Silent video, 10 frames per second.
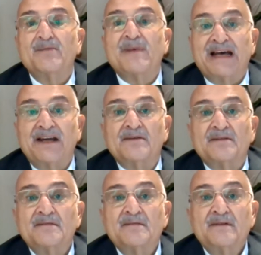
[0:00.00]
man.
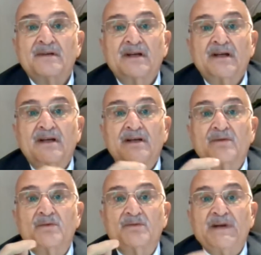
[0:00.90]

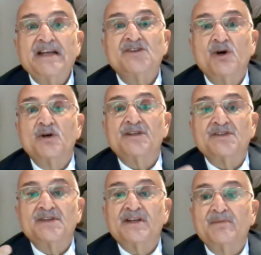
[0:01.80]
Please
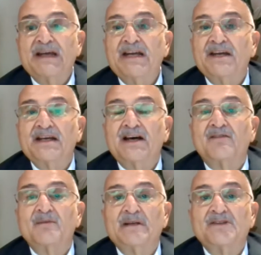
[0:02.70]
notice that many
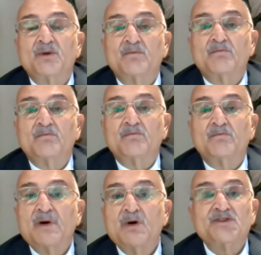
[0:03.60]
governments,
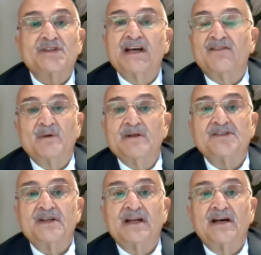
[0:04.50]
most
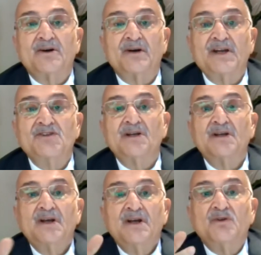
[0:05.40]
governments in our region,
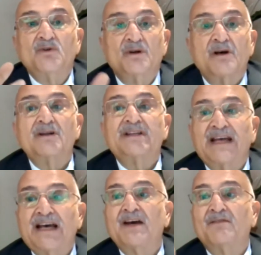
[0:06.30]
do not
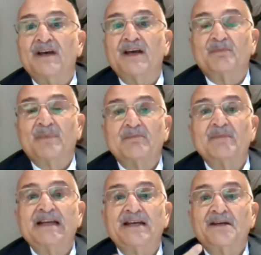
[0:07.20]
have a
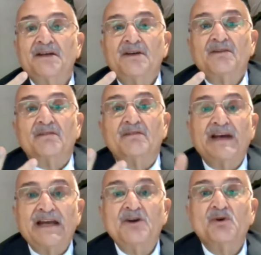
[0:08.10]
public
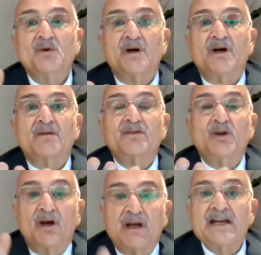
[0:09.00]
venue of
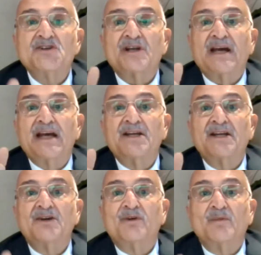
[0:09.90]
knowledge and
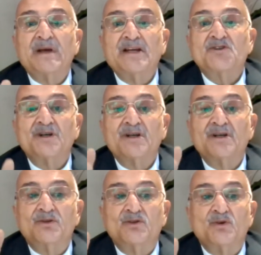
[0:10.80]

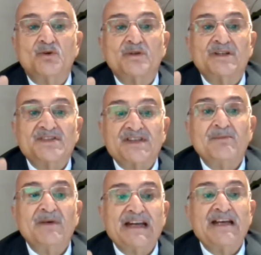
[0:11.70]
information to
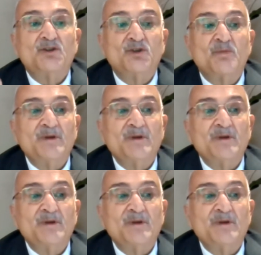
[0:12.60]
disseminate to